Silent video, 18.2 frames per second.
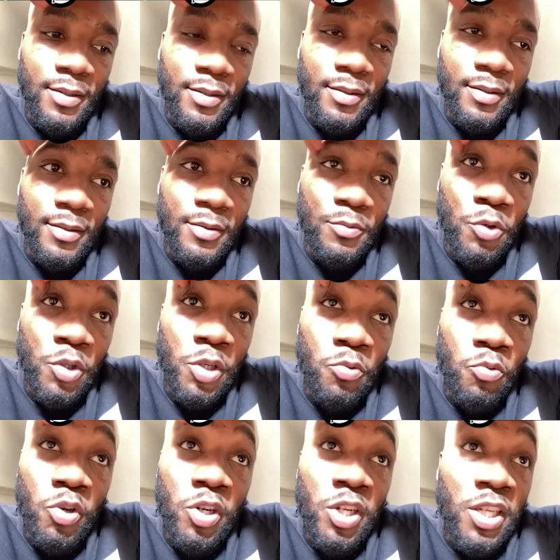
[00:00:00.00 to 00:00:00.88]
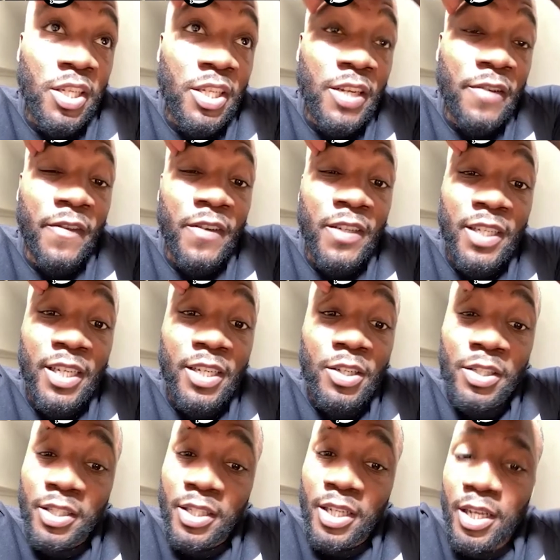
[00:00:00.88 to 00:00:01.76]
Woodley definitely
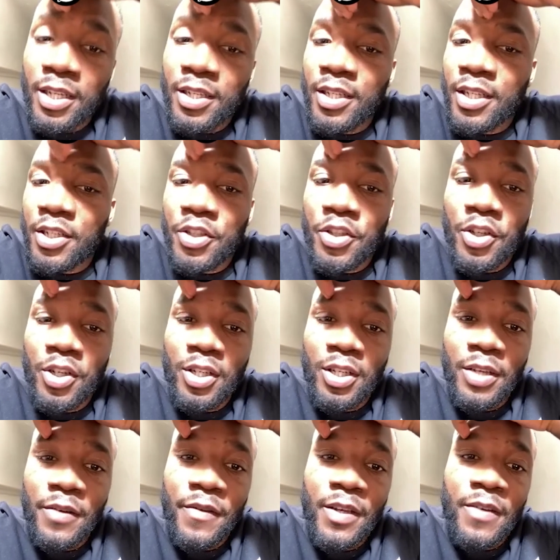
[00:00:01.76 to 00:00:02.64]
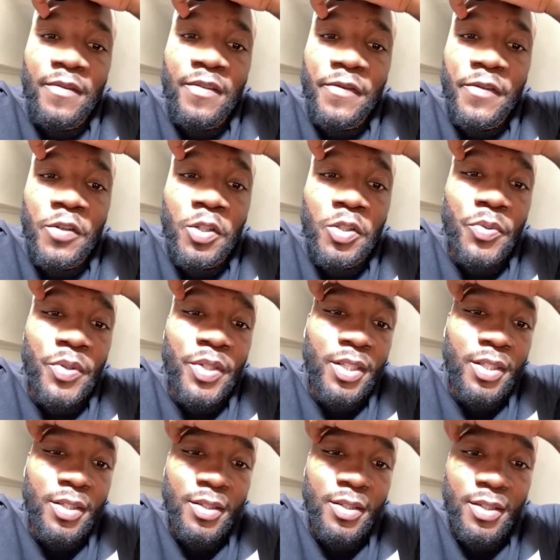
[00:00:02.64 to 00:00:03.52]
getting the next shot, even if he does
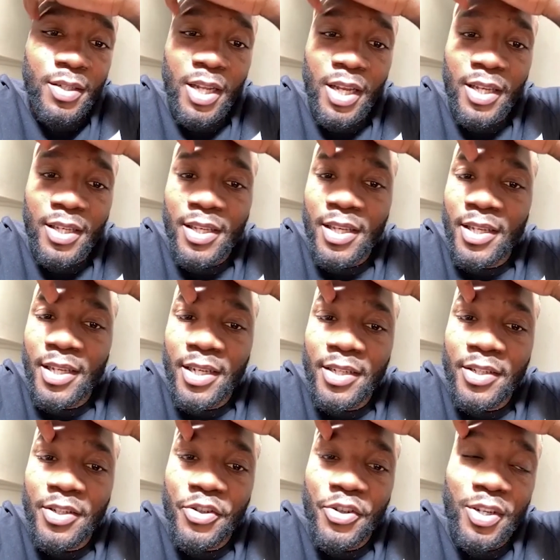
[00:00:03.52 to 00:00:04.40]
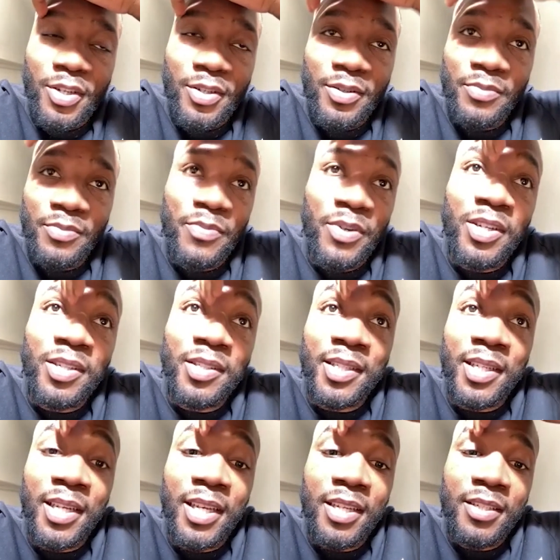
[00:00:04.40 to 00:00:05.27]
win. Like he ain't getting the shot. Burns
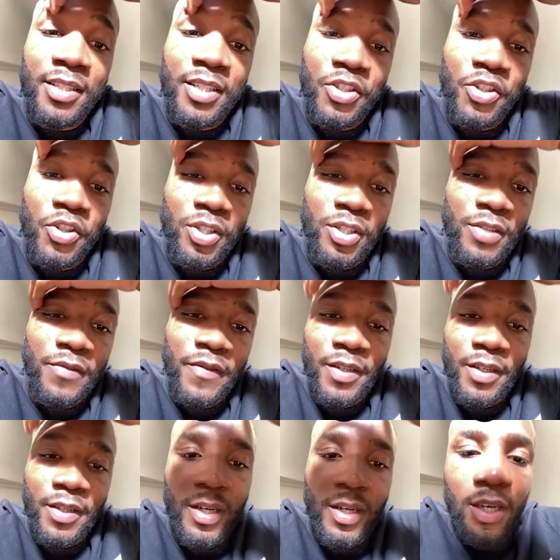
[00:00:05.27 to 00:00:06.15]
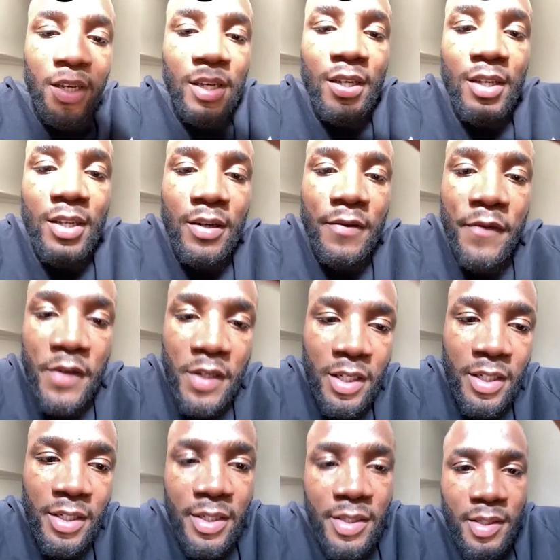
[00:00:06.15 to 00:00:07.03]
ain't getting the next shot either. I think he
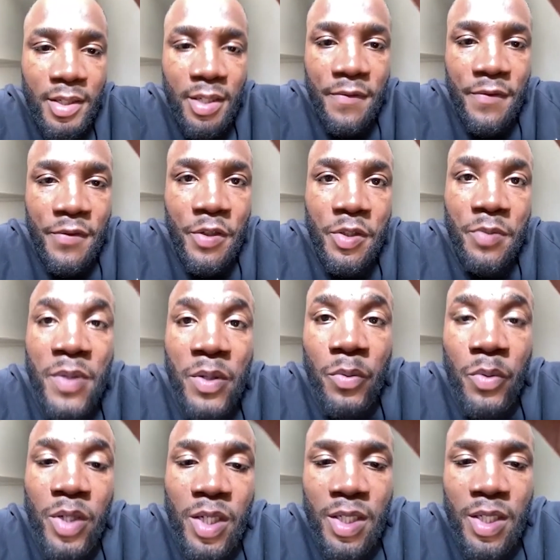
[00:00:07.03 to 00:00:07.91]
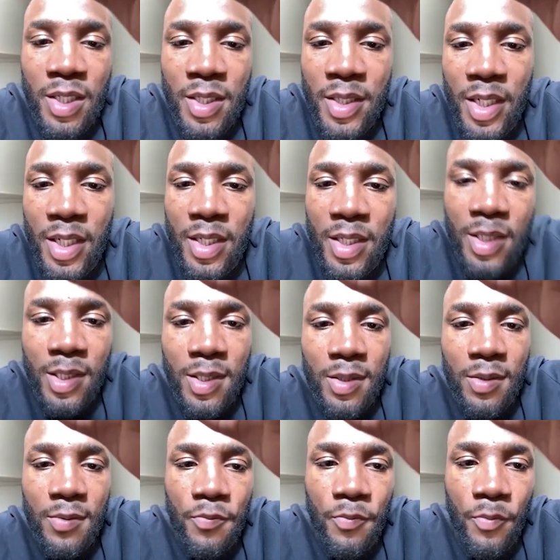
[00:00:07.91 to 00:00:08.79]
needs. If he does beat Woodley, he needs at least.
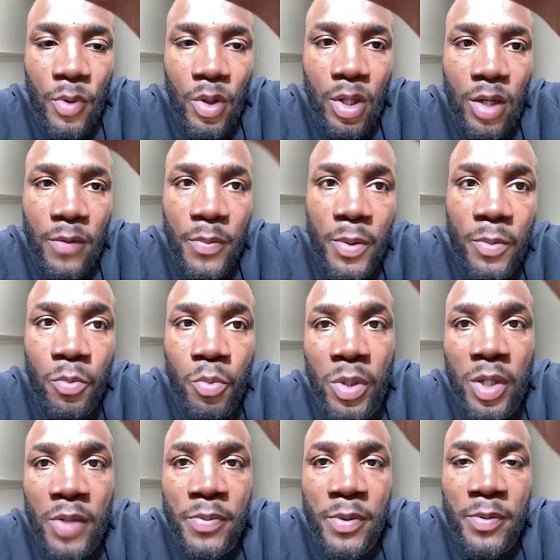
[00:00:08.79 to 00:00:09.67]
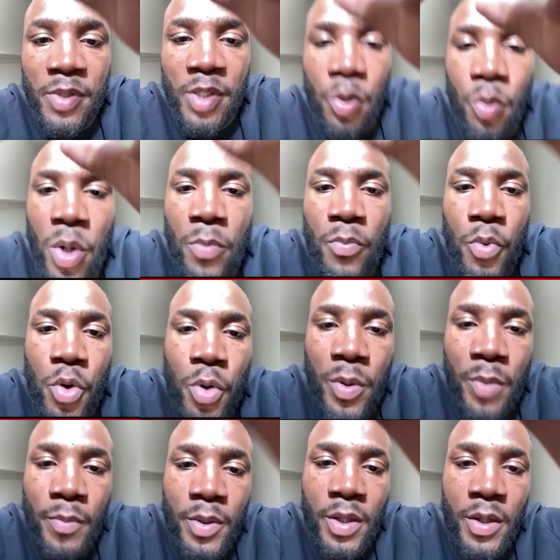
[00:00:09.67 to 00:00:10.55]
I'd probably say one more
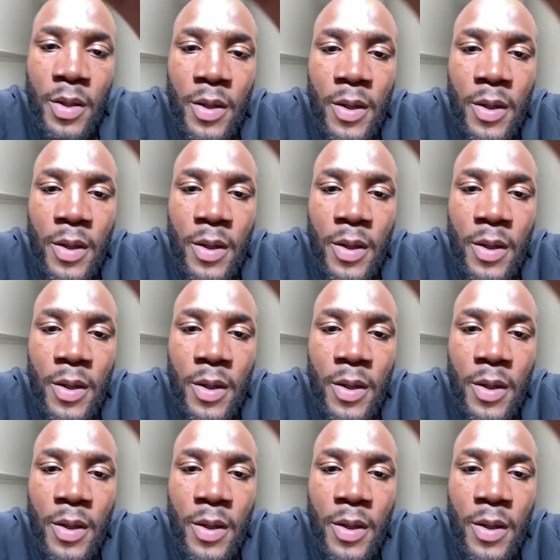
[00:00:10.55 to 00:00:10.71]
probably.